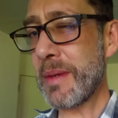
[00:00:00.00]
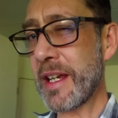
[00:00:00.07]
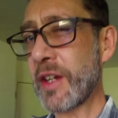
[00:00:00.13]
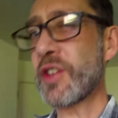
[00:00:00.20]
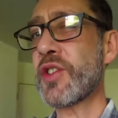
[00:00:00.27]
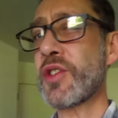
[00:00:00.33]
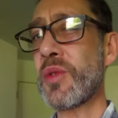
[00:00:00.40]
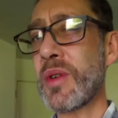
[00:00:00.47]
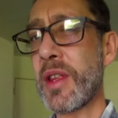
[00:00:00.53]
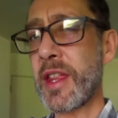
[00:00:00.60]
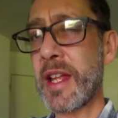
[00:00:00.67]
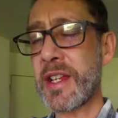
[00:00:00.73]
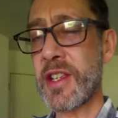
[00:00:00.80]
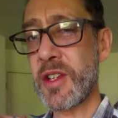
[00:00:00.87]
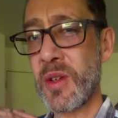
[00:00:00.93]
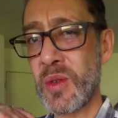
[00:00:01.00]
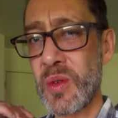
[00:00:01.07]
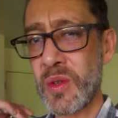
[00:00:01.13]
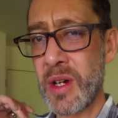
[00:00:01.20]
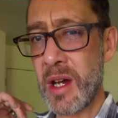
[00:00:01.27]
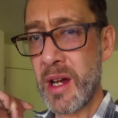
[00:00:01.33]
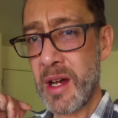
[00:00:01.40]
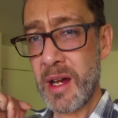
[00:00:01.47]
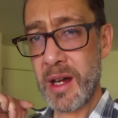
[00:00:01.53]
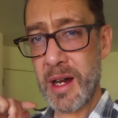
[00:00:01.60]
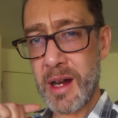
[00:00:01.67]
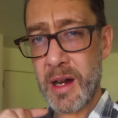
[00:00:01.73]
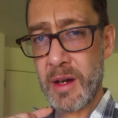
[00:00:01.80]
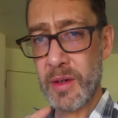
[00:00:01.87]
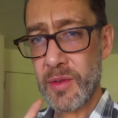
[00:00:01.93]
Make sure that you
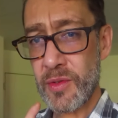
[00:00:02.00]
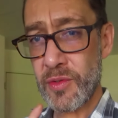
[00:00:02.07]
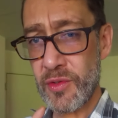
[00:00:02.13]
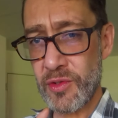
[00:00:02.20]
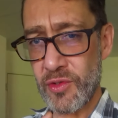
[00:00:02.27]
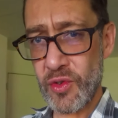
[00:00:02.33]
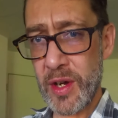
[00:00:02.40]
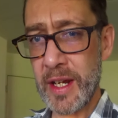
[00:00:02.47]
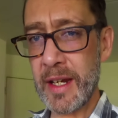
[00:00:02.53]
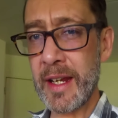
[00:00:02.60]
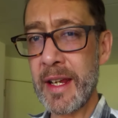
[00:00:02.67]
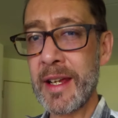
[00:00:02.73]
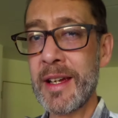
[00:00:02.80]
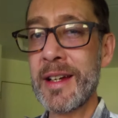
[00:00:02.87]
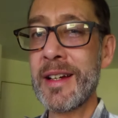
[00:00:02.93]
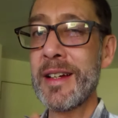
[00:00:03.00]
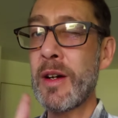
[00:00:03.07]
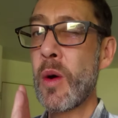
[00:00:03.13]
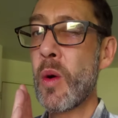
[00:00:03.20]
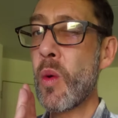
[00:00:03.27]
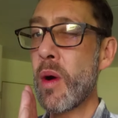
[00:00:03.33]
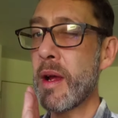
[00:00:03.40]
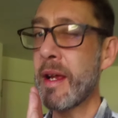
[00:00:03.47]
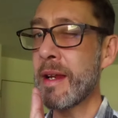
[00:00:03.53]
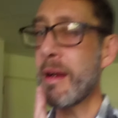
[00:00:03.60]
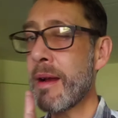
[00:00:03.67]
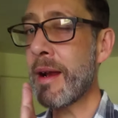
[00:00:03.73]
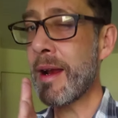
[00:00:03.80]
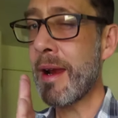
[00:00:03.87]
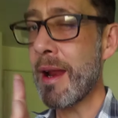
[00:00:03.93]
are really
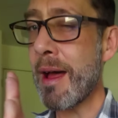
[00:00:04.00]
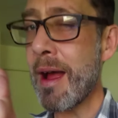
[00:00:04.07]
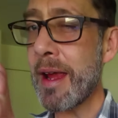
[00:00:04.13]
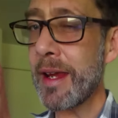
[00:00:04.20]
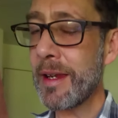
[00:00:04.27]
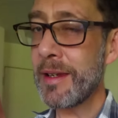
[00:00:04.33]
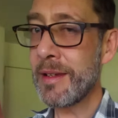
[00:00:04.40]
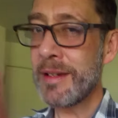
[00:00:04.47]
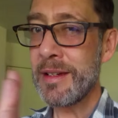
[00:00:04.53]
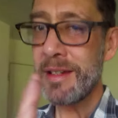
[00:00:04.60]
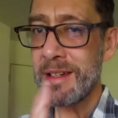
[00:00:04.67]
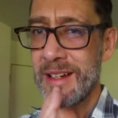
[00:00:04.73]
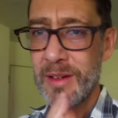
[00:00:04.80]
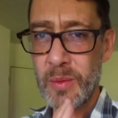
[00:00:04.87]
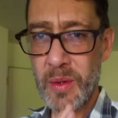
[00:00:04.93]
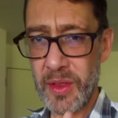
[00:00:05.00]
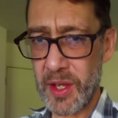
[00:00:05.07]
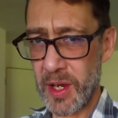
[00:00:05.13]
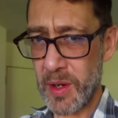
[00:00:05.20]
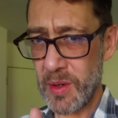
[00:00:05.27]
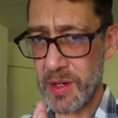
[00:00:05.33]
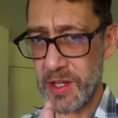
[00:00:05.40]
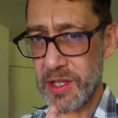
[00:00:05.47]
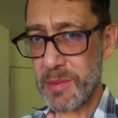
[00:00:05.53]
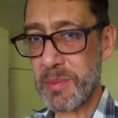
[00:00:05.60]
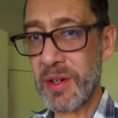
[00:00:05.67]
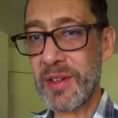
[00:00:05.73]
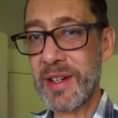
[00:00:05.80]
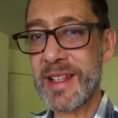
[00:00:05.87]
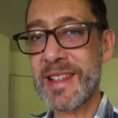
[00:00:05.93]
in line with the Holy
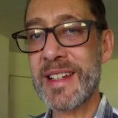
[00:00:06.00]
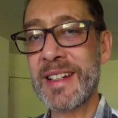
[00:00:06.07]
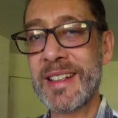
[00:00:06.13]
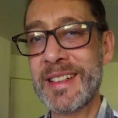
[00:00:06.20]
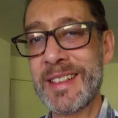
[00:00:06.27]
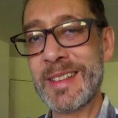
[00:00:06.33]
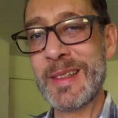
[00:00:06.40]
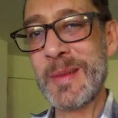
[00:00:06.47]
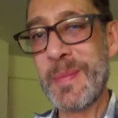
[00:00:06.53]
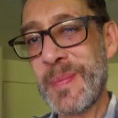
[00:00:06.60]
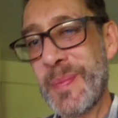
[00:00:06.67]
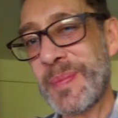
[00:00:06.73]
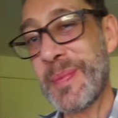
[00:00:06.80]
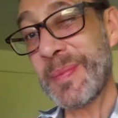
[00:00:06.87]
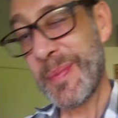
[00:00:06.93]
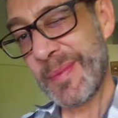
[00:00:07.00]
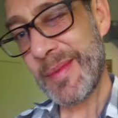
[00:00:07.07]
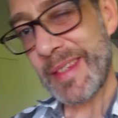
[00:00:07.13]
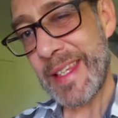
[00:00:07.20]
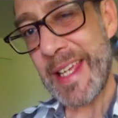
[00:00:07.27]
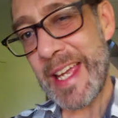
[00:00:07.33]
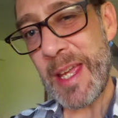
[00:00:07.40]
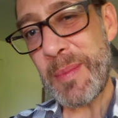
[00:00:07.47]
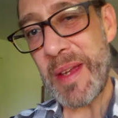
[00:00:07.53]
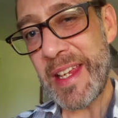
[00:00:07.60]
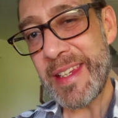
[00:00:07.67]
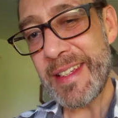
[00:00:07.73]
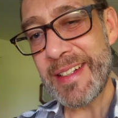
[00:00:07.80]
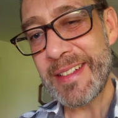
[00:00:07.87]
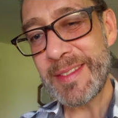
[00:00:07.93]
Spirit. Amen.